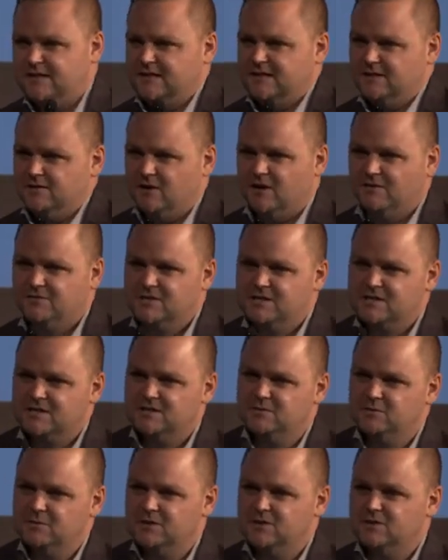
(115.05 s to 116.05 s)

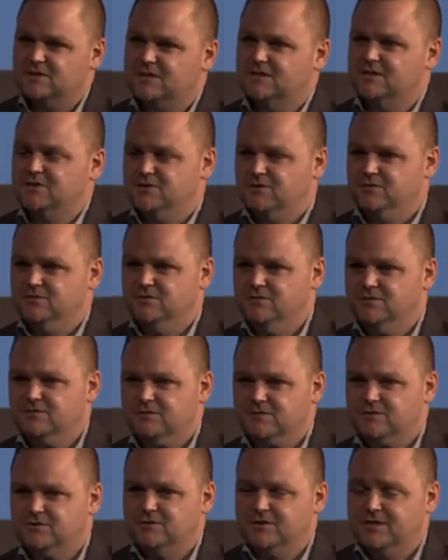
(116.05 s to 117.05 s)
obviously we looked into
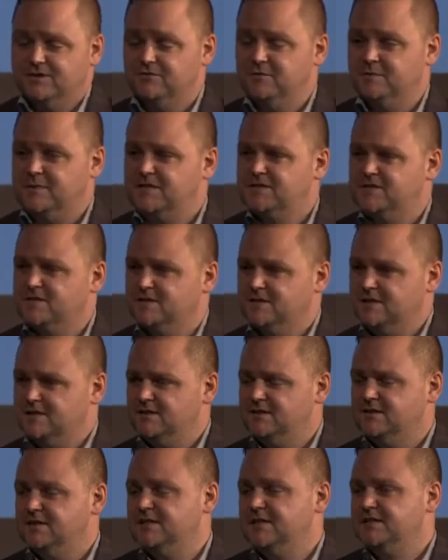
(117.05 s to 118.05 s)
the information
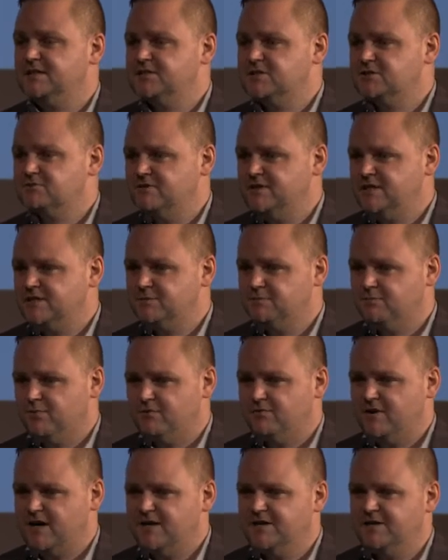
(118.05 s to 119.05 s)
that industry has
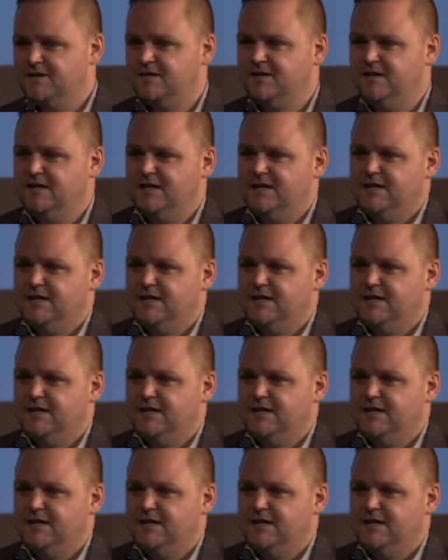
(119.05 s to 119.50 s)
provided